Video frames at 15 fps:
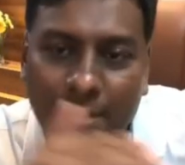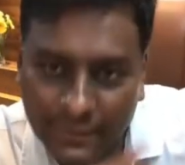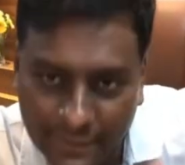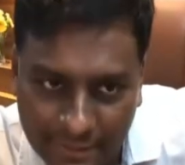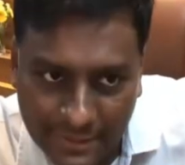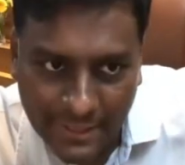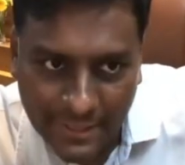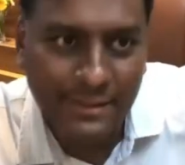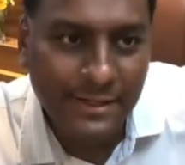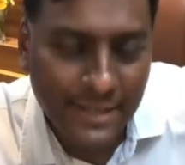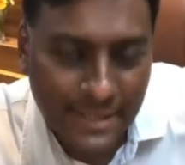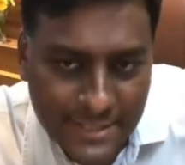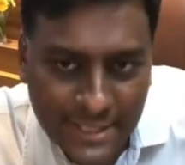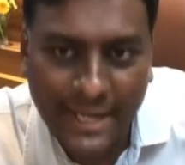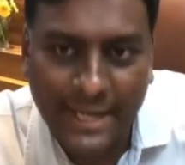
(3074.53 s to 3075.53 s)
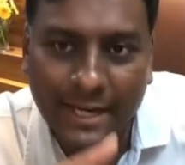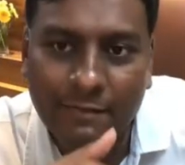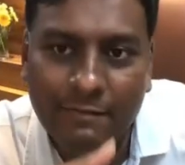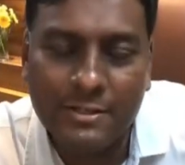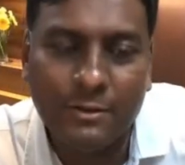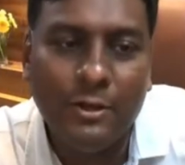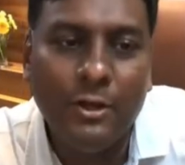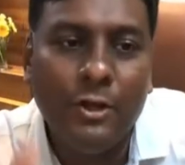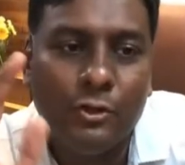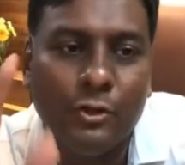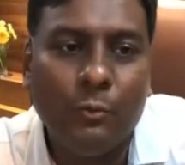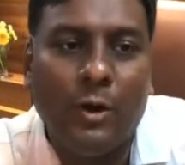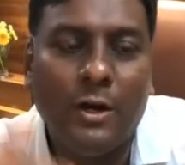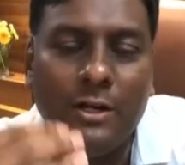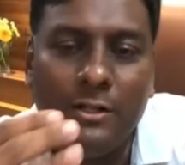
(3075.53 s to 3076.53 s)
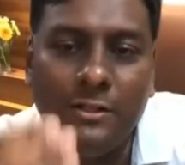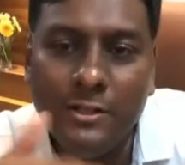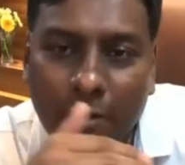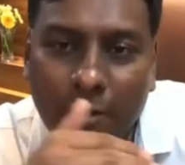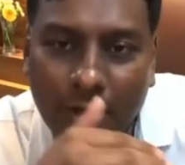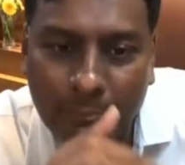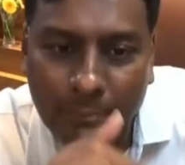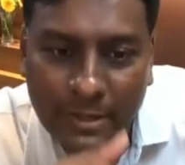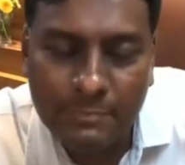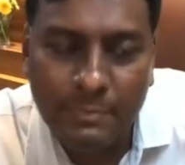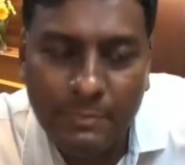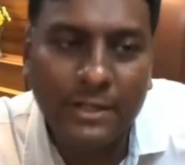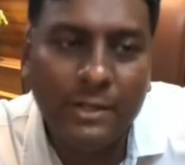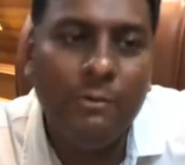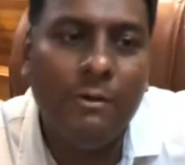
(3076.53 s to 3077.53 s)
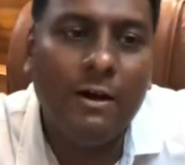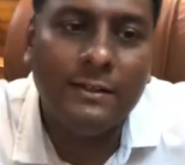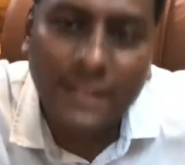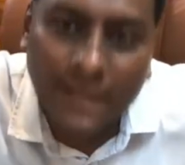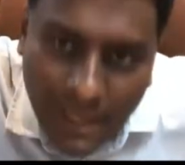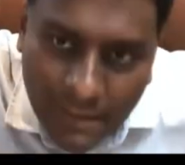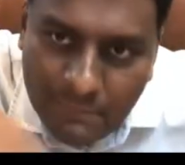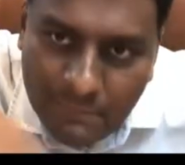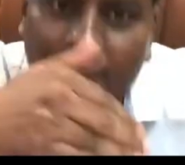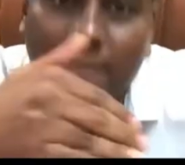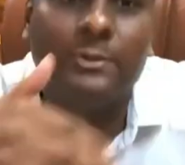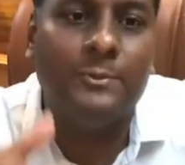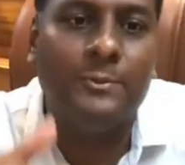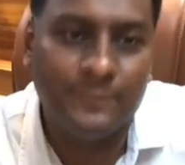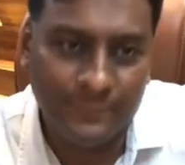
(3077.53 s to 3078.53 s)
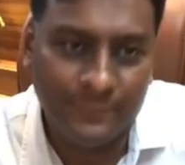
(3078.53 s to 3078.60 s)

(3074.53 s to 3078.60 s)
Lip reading: There's a bridging canal. So what is your perspective on the Ram Setu?